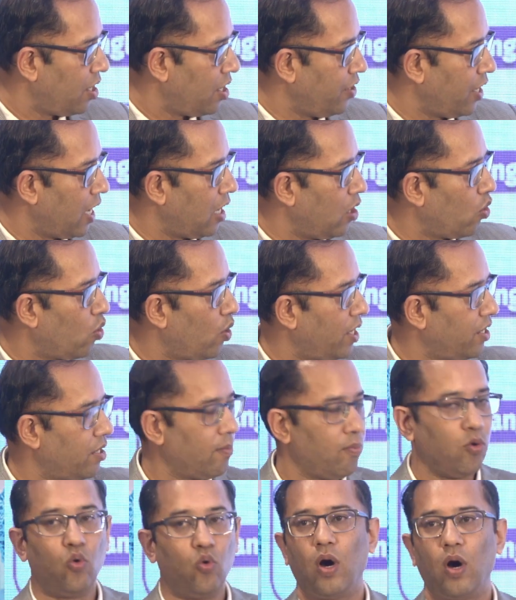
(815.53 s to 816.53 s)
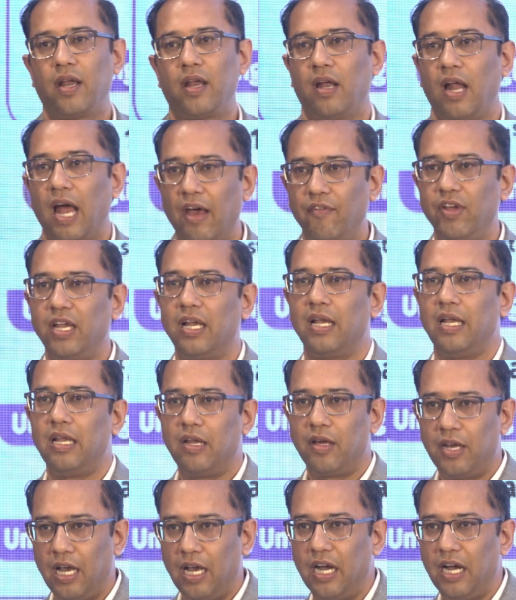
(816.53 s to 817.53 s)
yellow and the blue are having
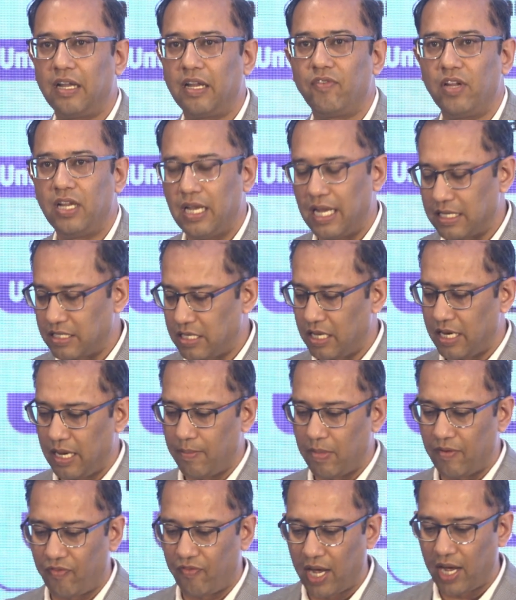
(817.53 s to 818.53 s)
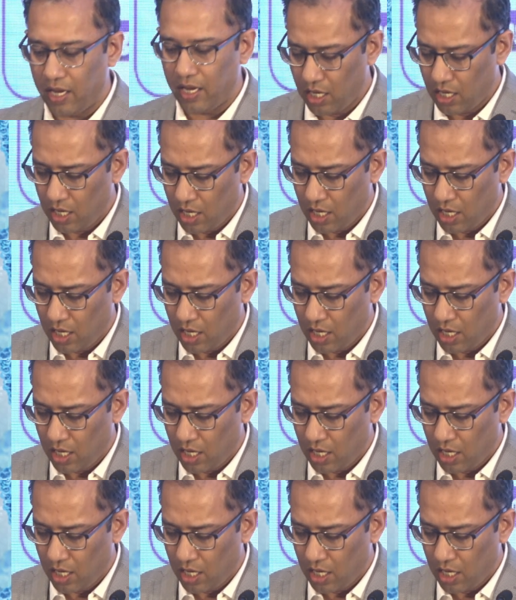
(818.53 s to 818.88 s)
relatively lesser MFI.